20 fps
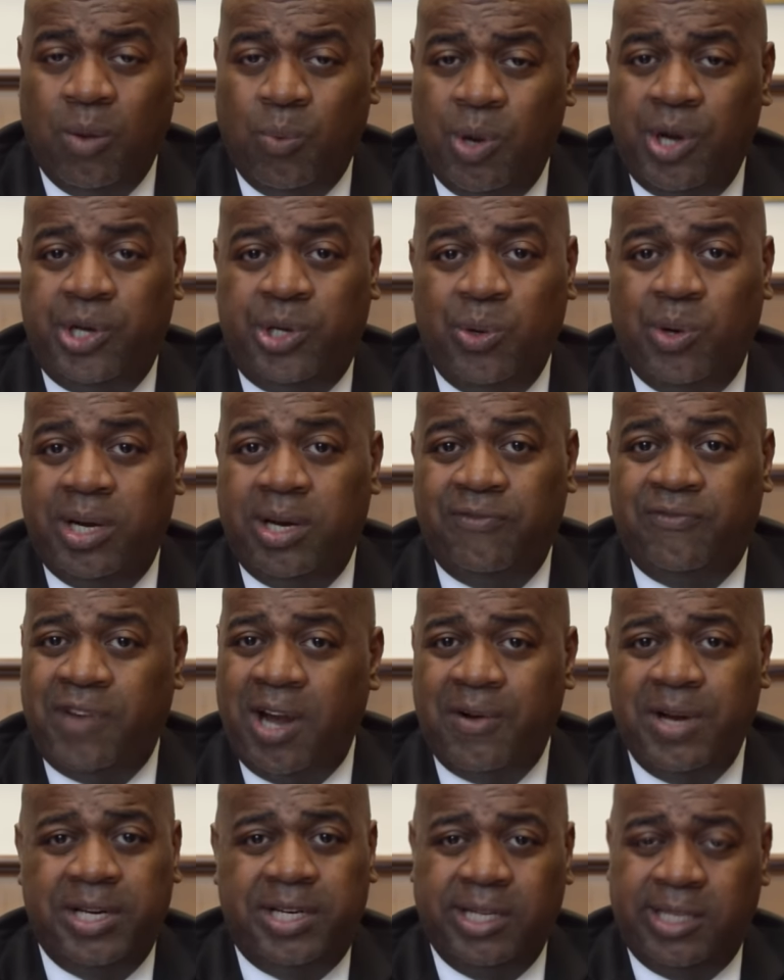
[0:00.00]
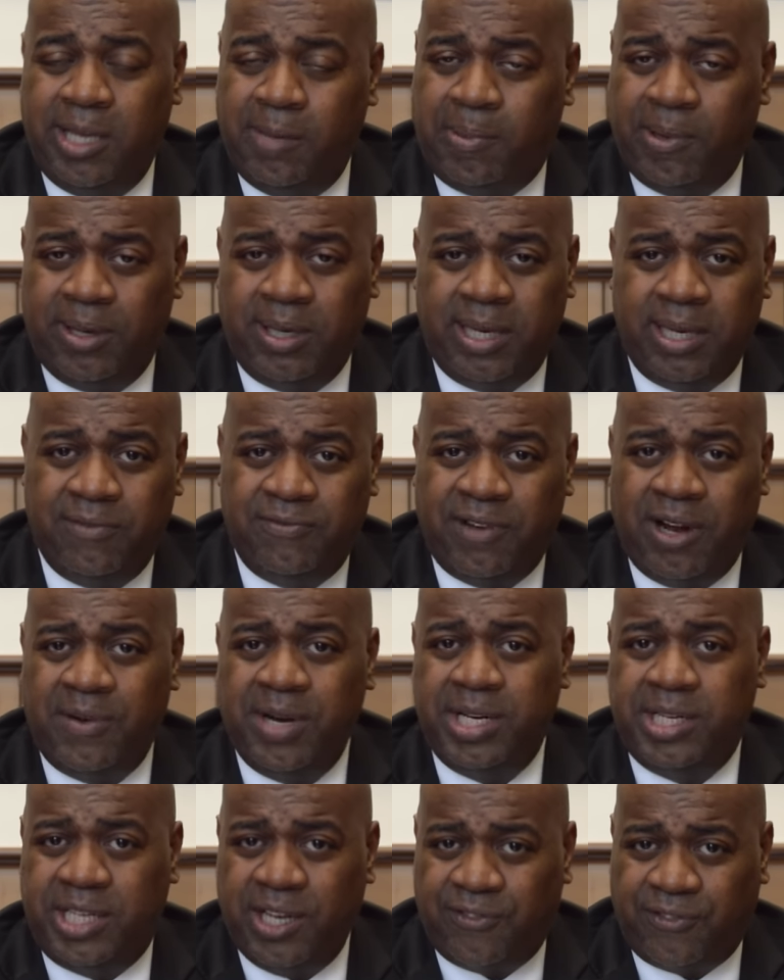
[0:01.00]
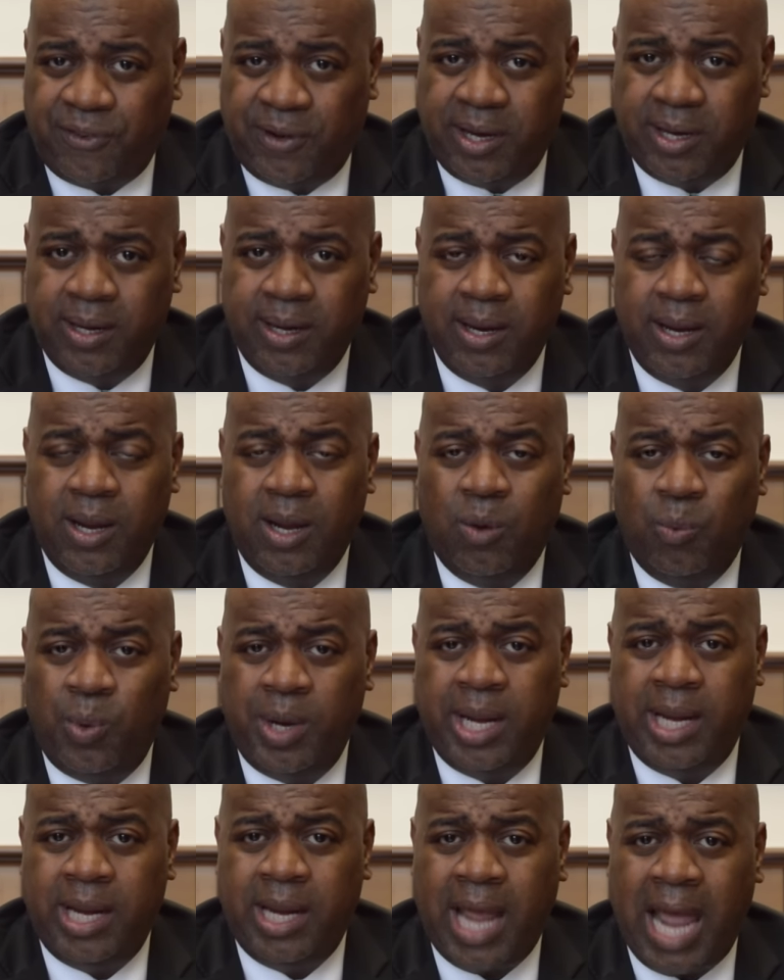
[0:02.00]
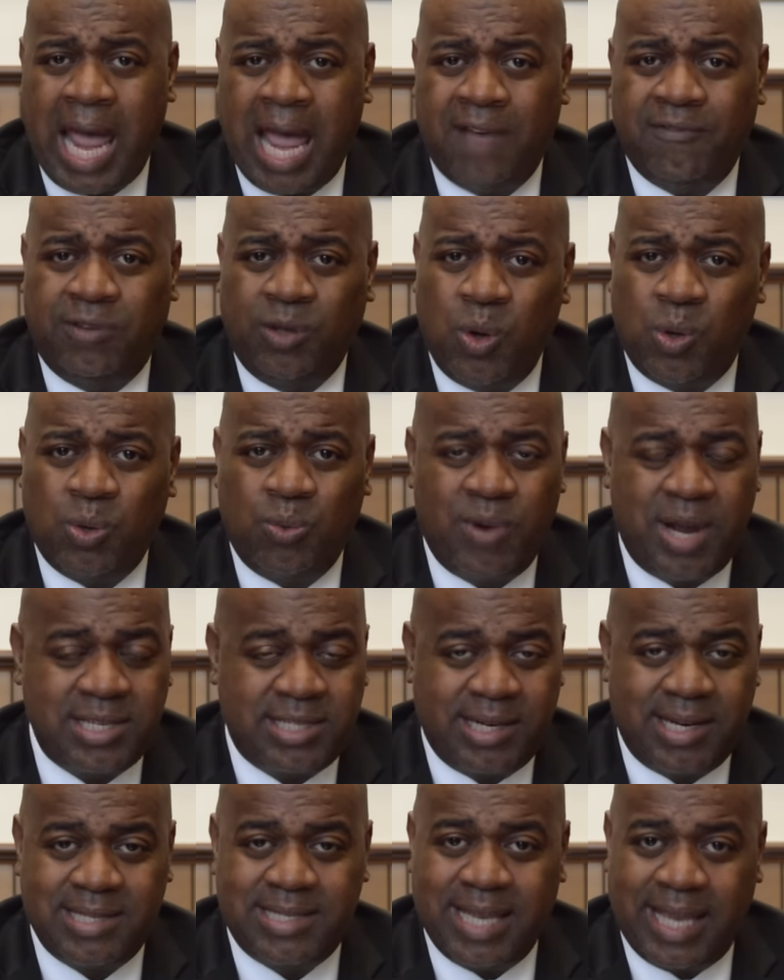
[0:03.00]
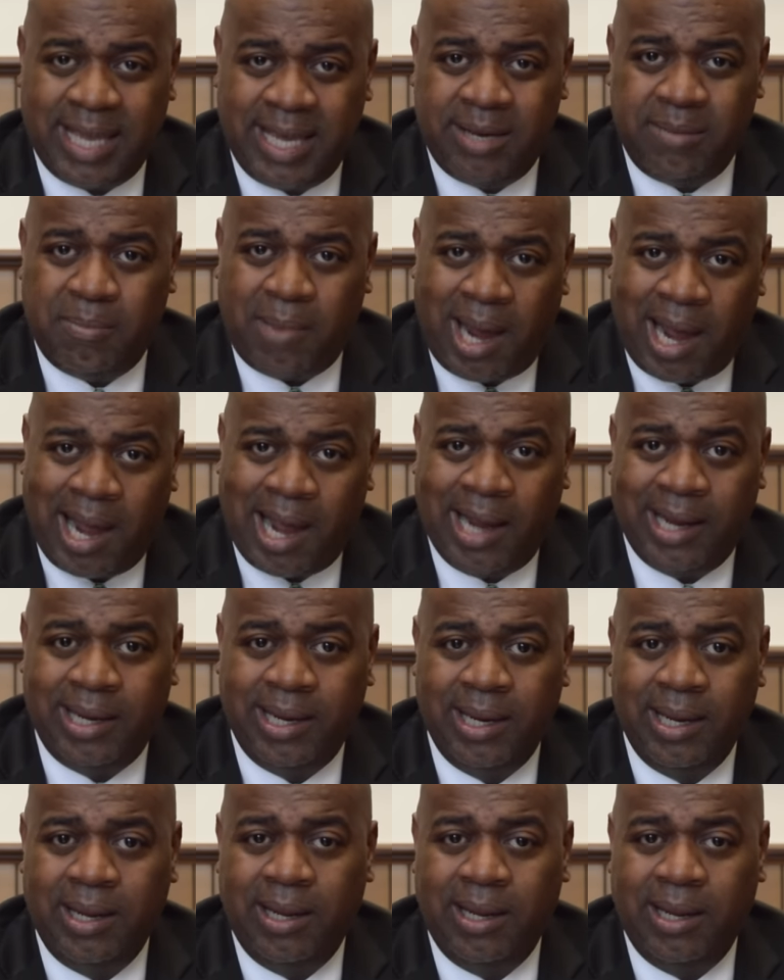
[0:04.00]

We're doing it very deliberately, very different. We have local residents in mind.